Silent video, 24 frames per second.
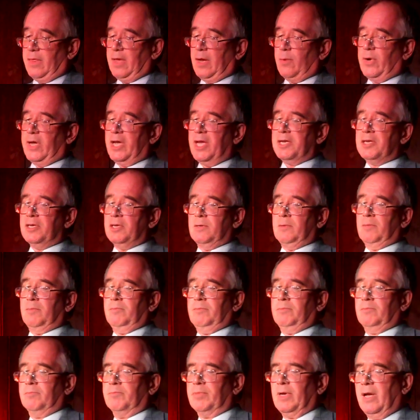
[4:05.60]
They were
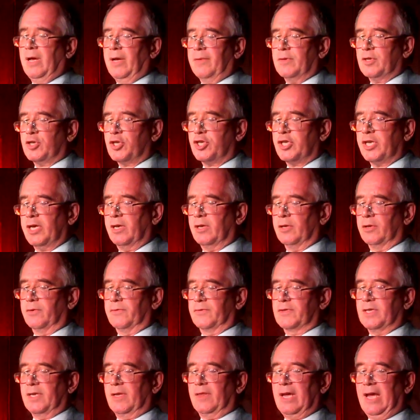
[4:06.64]
hidden behind the
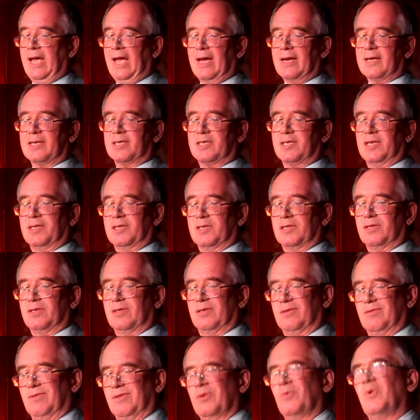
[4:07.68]
shelves near the
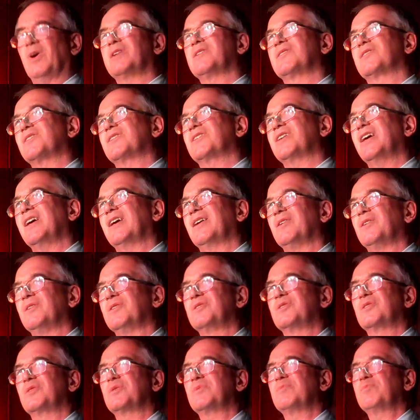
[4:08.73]
exit, the ones that
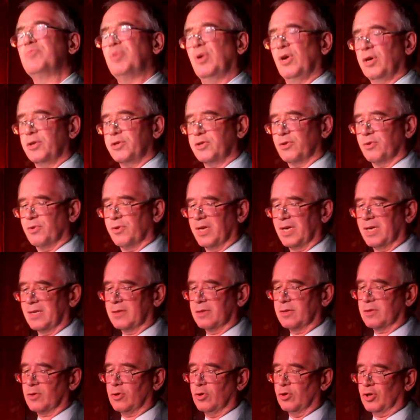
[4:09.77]
held
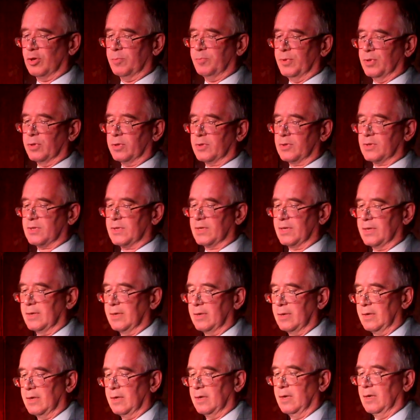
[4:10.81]
pottery and cookbooks.
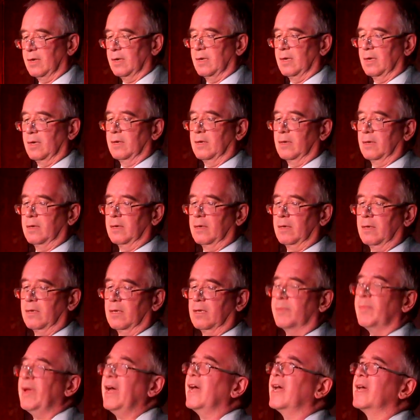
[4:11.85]

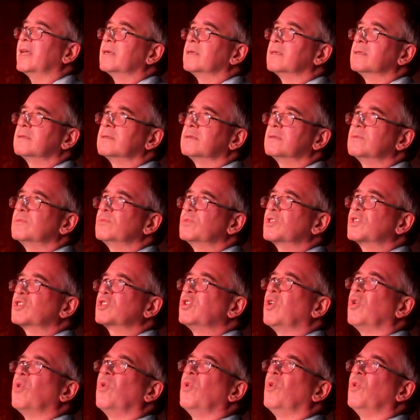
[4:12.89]
The man
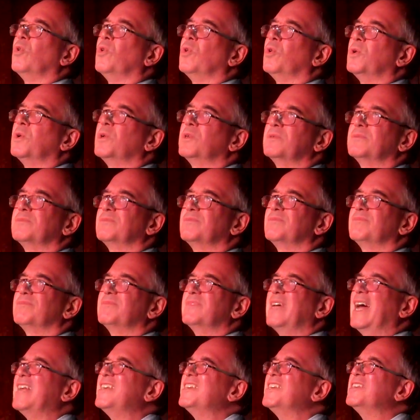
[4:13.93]
was tall
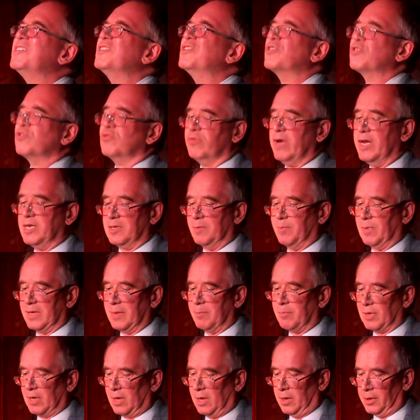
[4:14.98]
and
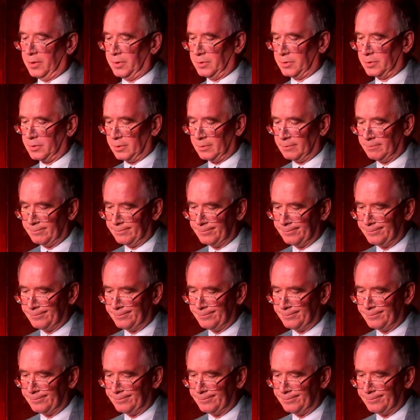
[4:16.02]
incredibly blonde.